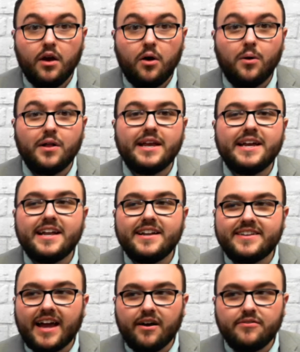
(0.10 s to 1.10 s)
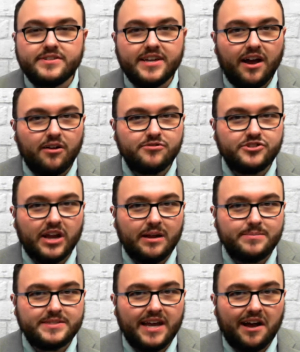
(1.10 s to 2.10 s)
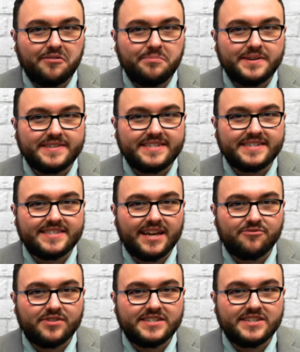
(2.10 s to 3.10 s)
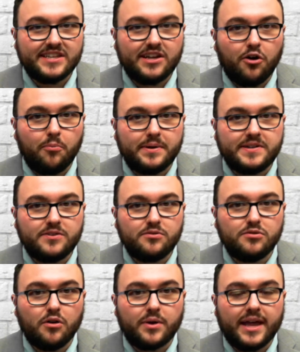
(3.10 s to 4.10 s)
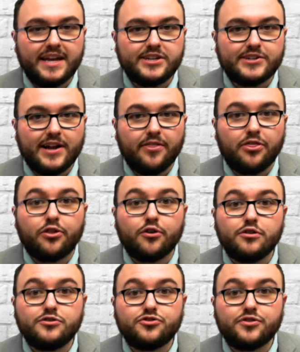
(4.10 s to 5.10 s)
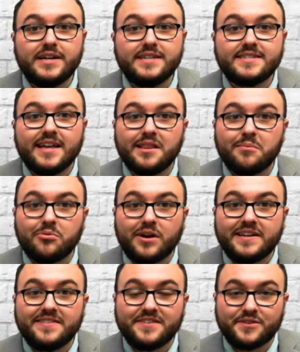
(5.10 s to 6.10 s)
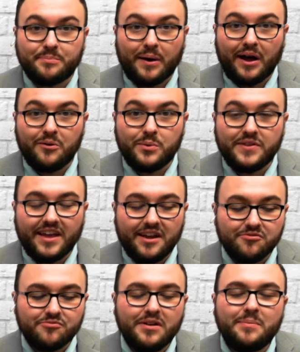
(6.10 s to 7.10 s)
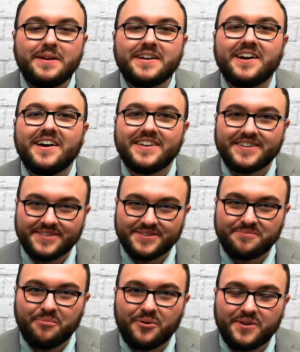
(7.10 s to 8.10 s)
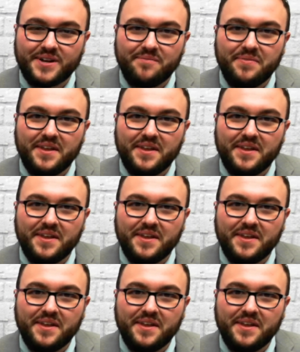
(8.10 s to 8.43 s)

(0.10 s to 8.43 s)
Well, a downtown Jamestown business that recently opened a new location on 3rd Street celebrated the spot with a ribbon cutting this morning.